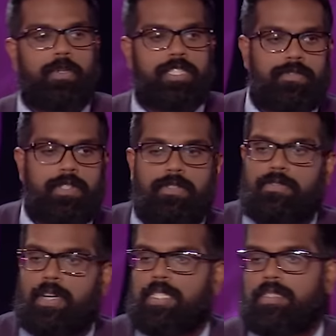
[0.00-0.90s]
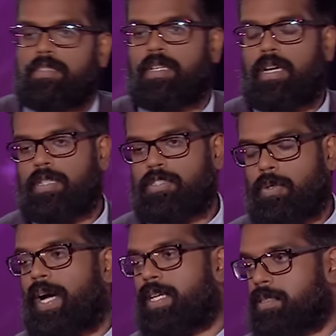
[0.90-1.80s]
which of your friends are
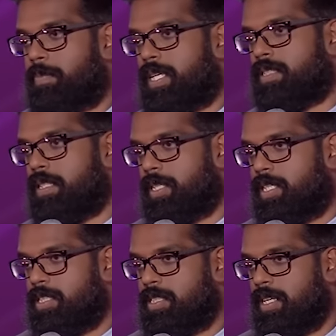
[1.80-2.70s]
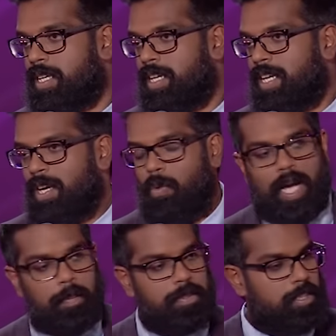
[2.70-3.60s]
twats, basically. Because what
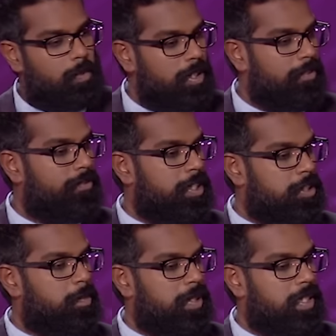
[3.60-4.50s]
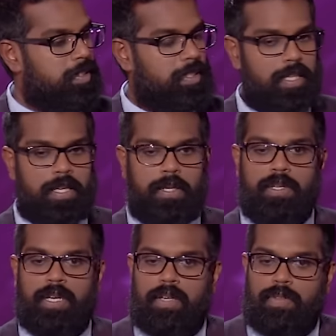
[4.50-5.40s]
happens is when your friends speak to you,
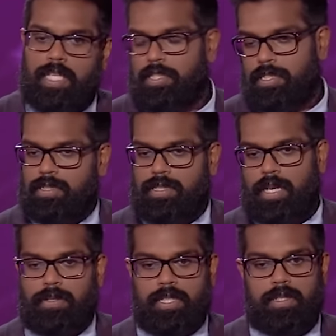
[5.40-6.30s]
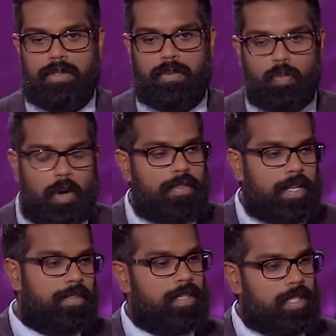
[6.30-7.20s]
they just tell you what
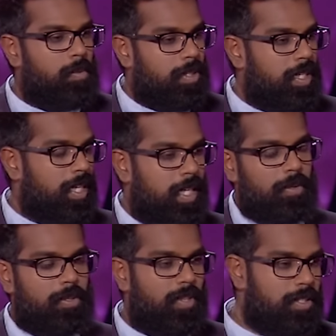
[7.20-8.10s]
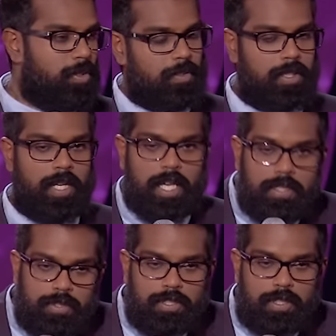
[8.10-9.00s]
they think you want to hear, or they sort of
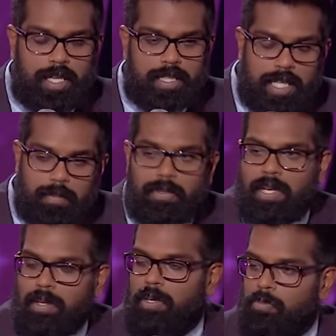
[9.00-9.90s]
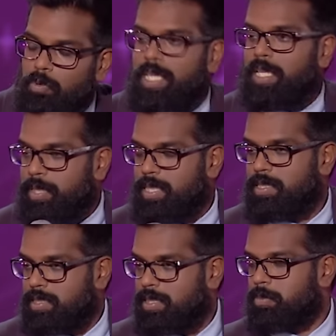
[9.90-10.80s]
like keep their real
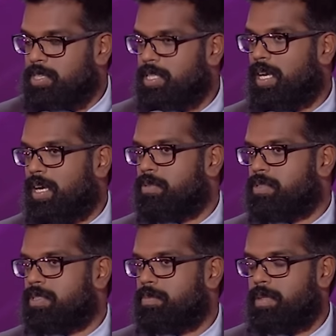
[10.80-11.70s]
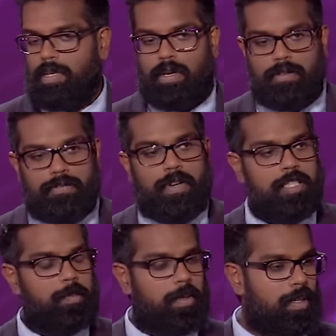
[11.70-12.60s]
opinions to themselves. But on
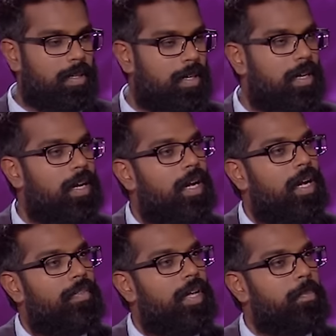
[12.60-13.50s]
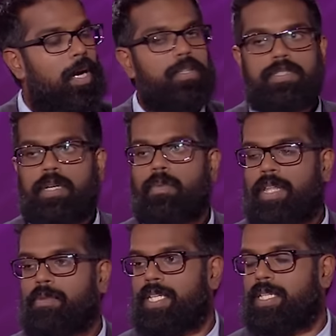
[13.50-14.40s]
Facebook, they post up what
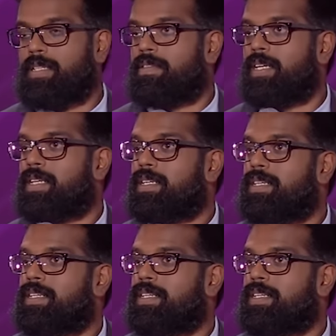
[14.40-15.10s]
they really think.